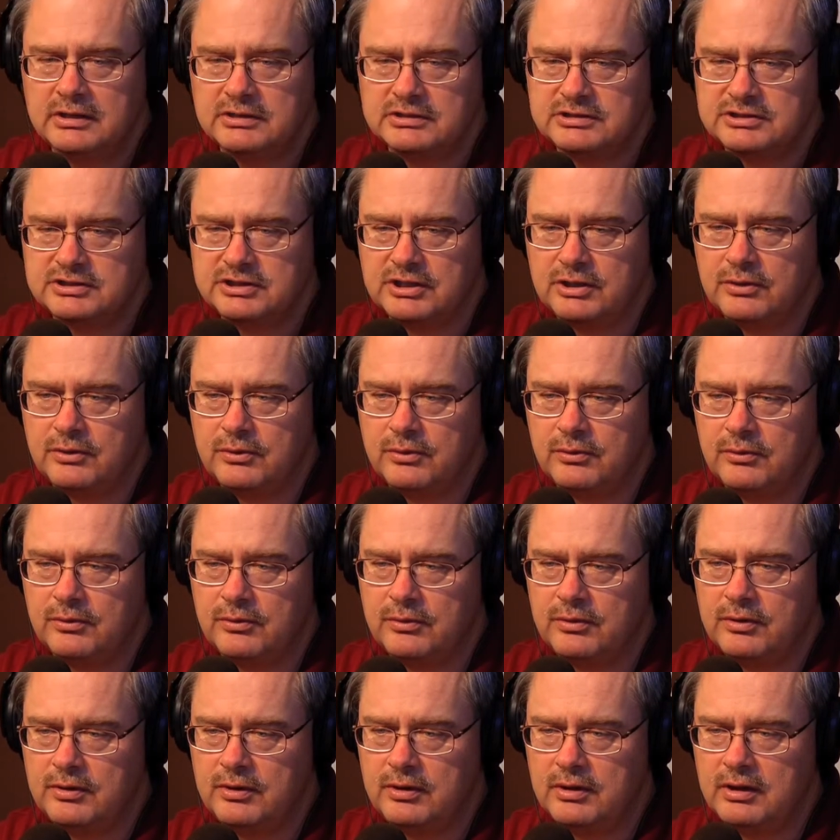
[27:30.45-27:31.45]

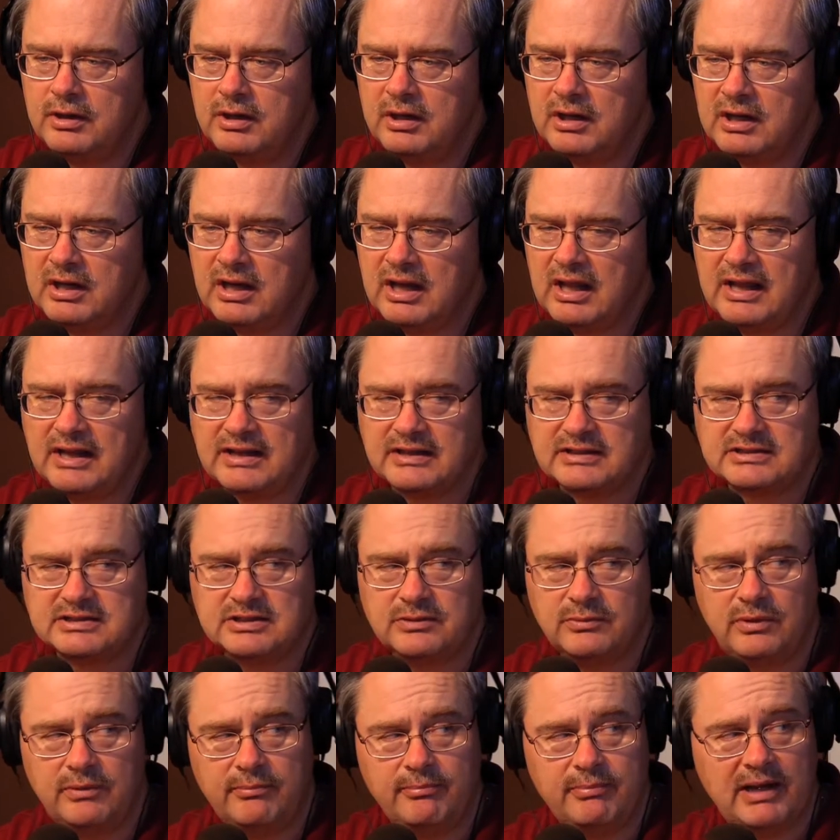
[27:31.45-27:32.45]
So unlike
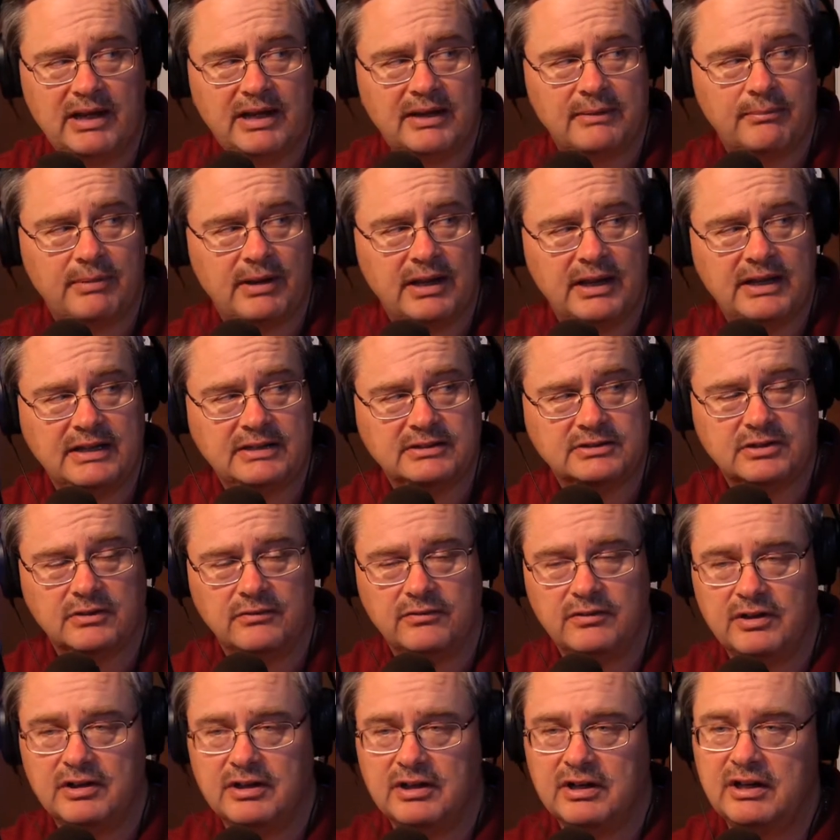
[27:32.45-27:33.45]
someone buying plans
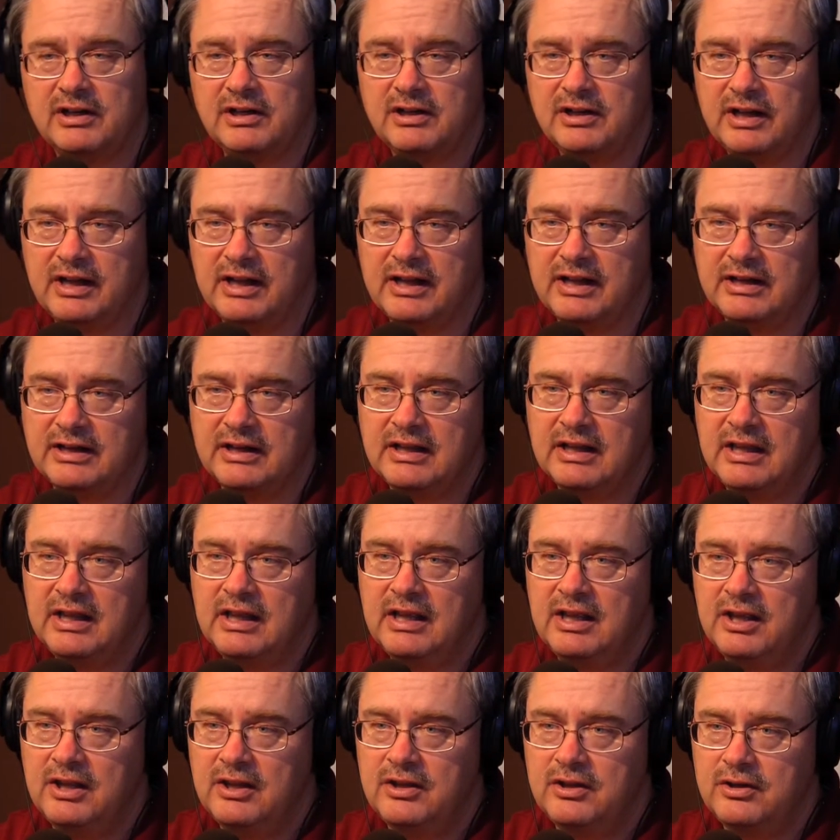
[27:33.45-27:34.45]
over the internet,
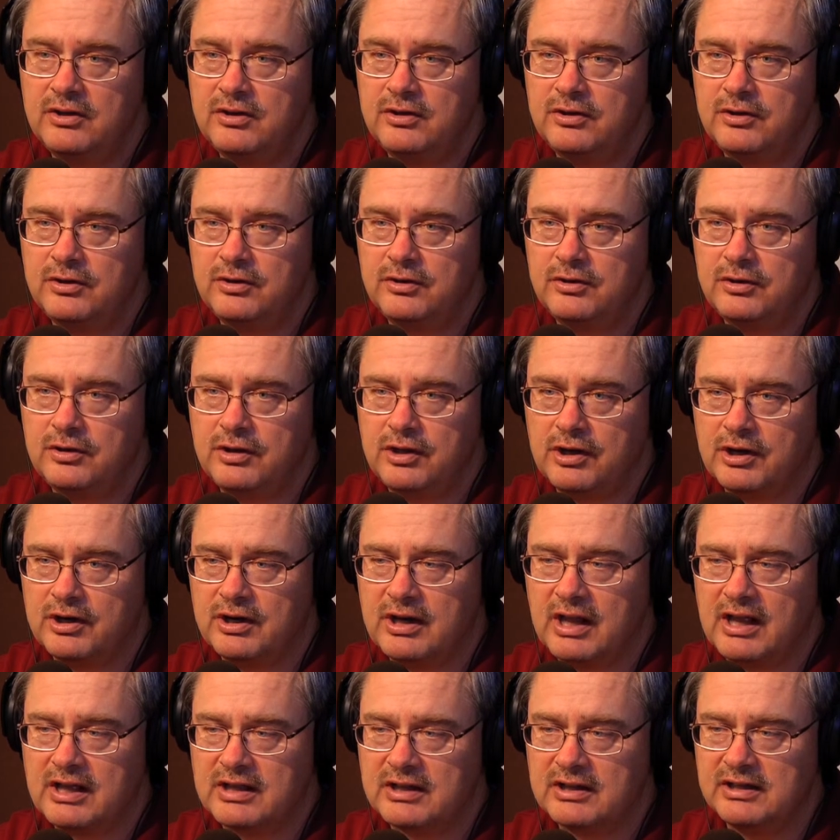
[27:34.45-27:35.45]

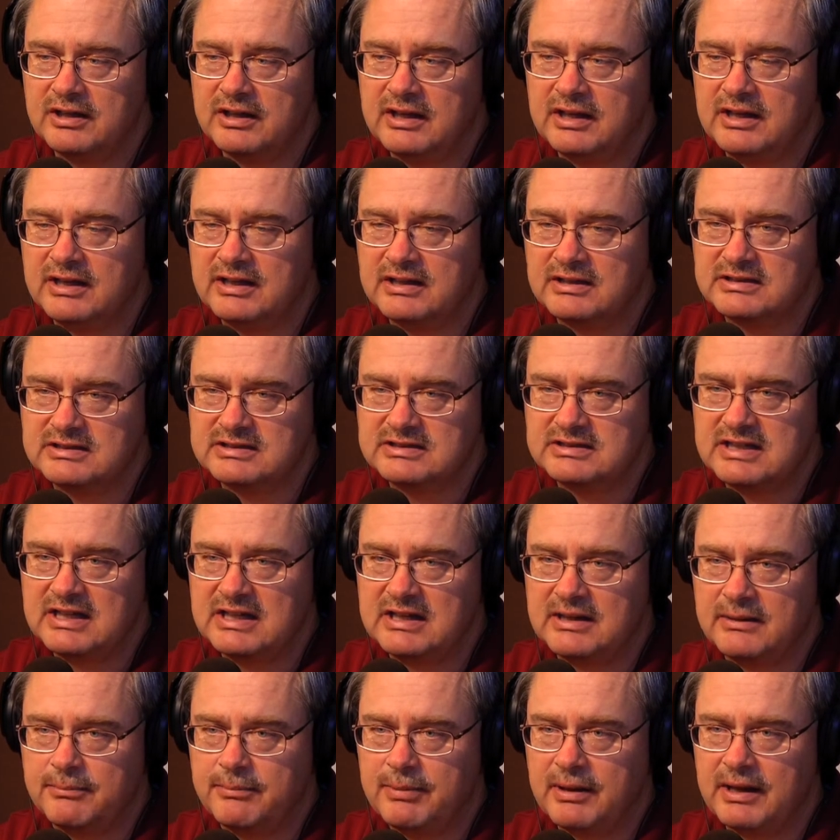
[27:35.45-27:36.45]
they're not going to get a
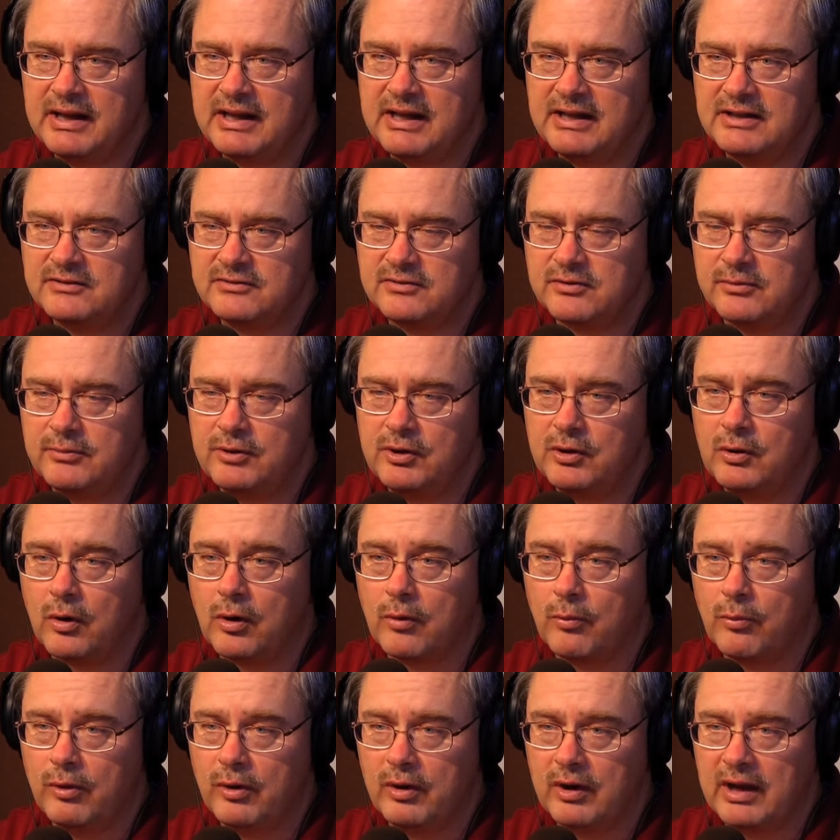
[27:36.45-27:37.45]
set of plans from you,
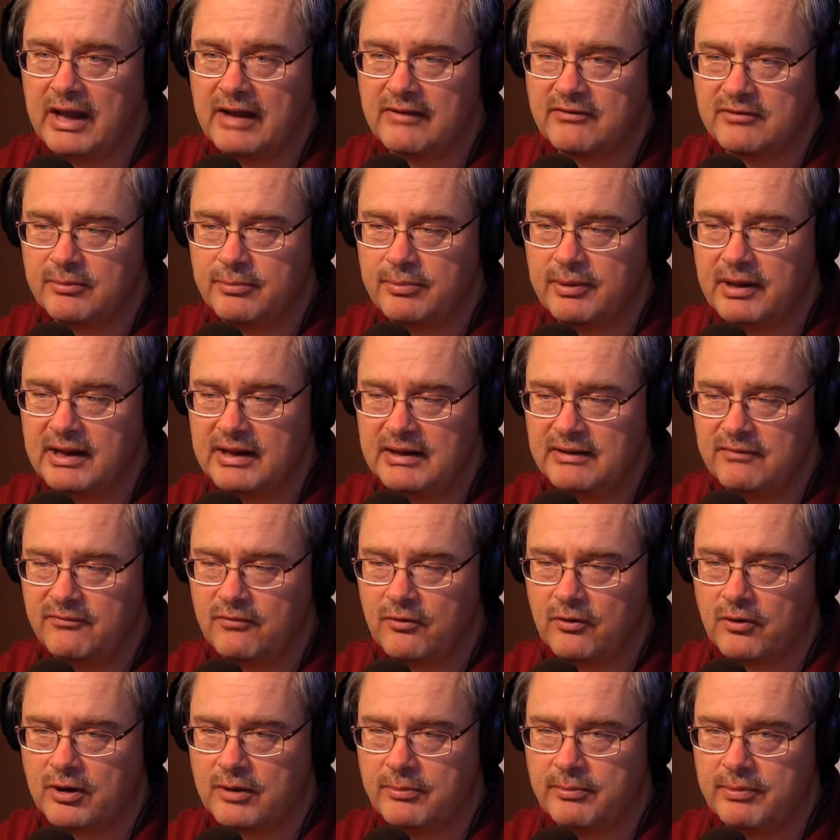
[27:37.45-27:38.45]
or will have to pay
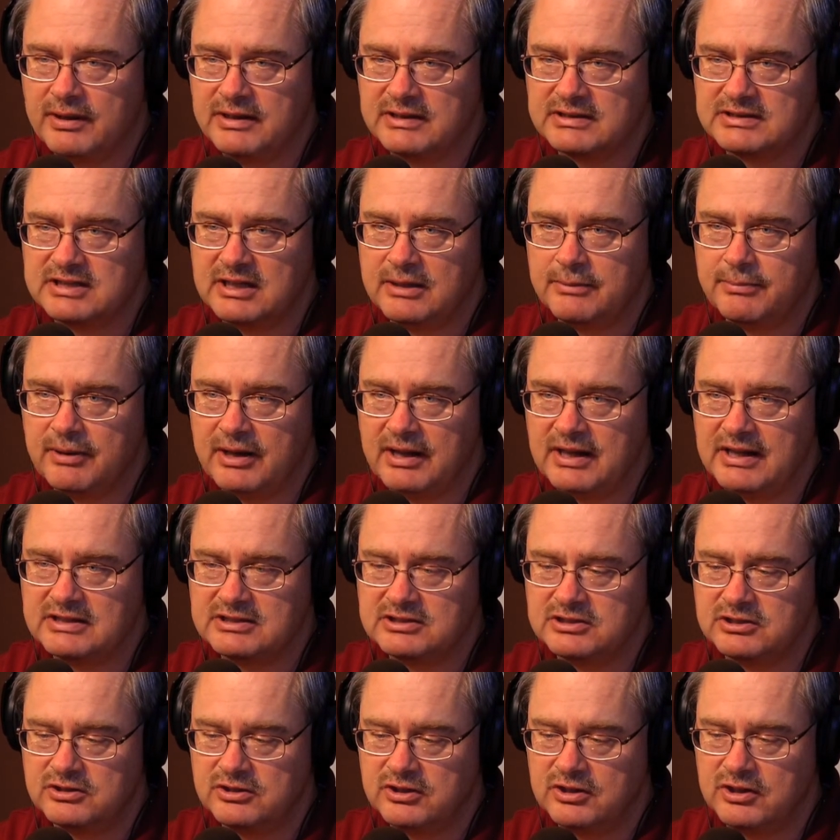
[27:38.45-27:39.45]
for a complete set of
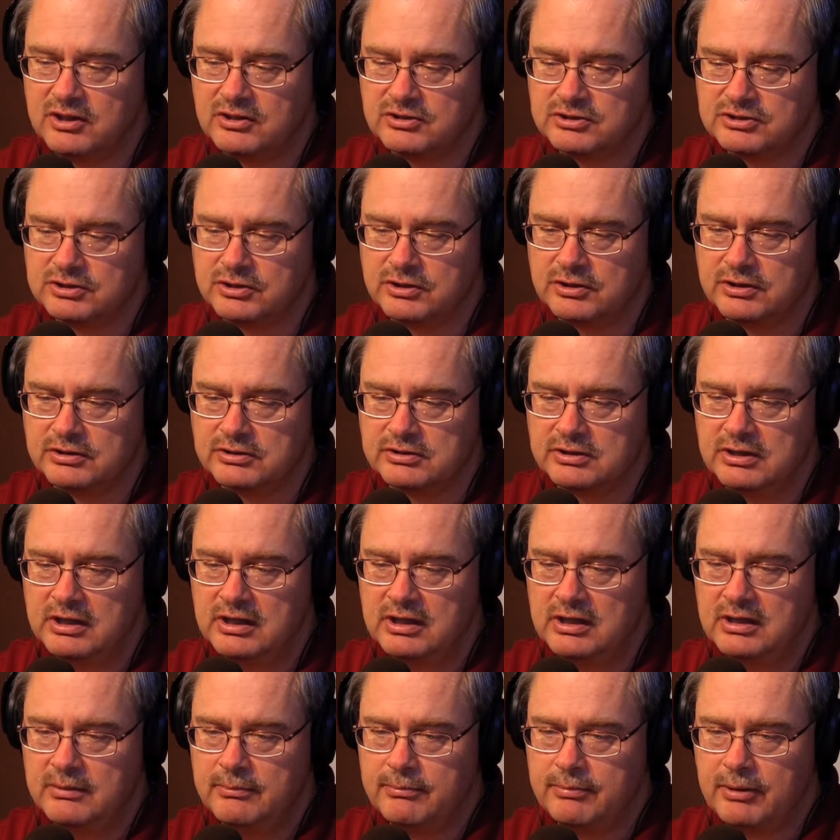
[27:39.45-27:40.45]
plans until their shirt's
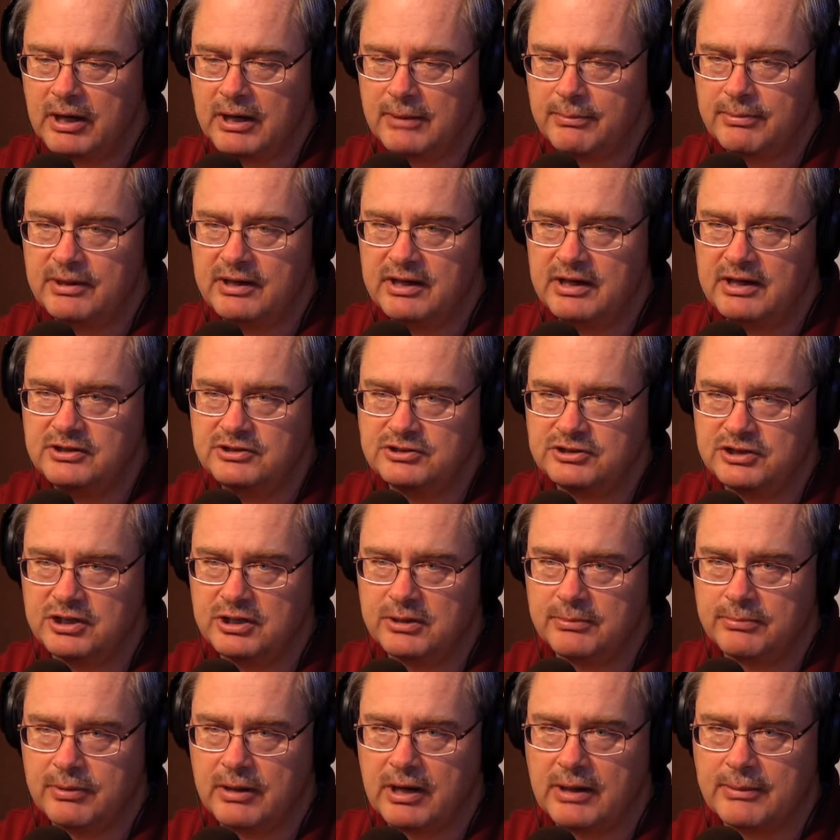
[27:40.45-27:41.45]
properly
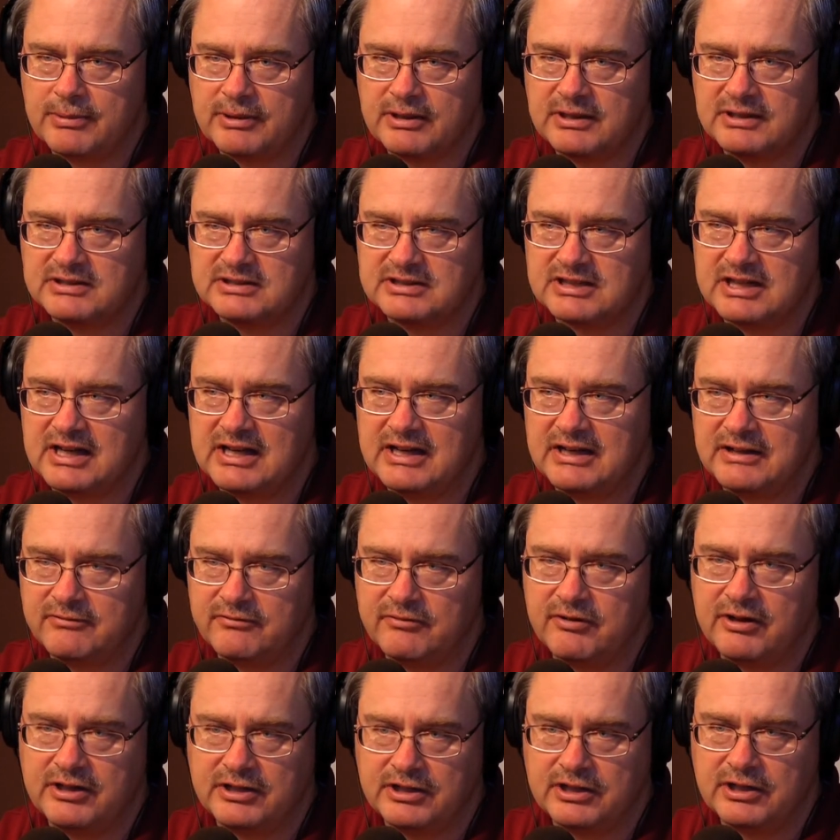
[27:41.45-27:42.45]
engineered, properly designed,
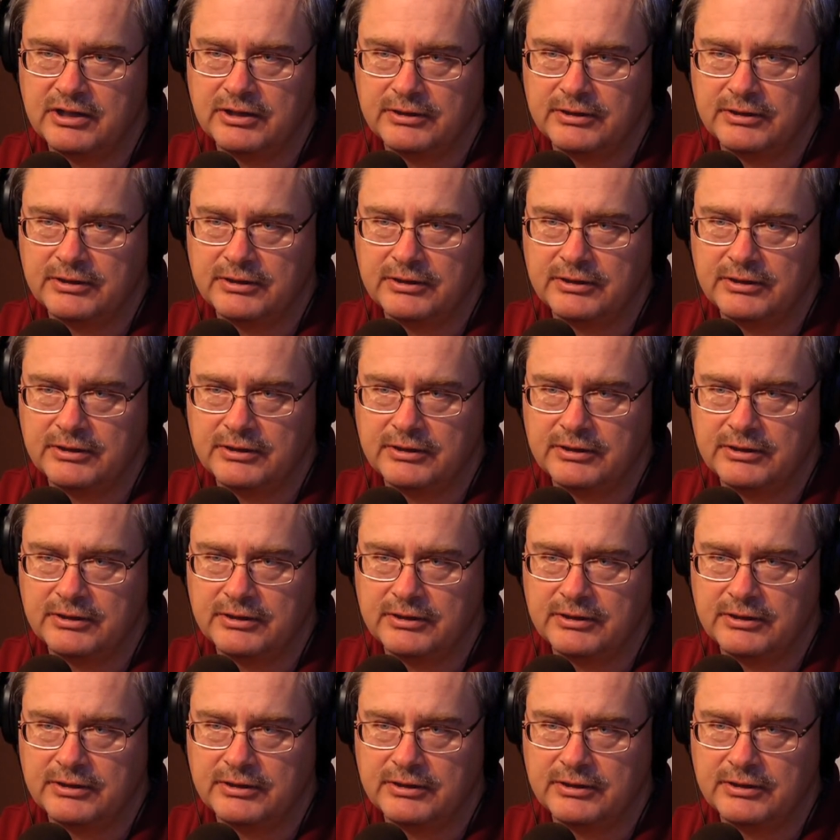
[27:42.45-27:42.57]
and ready to